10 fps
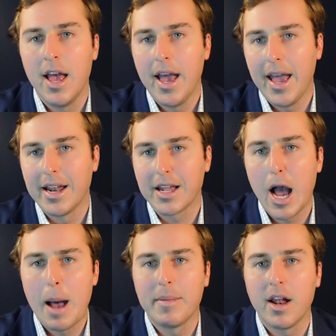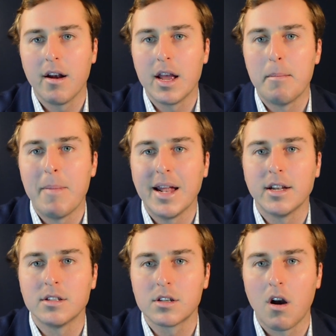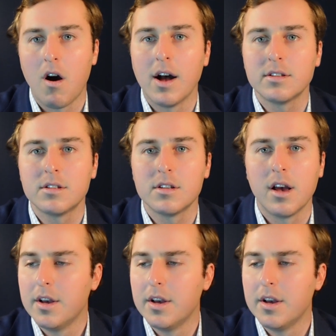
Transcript: and common area maintenance costs.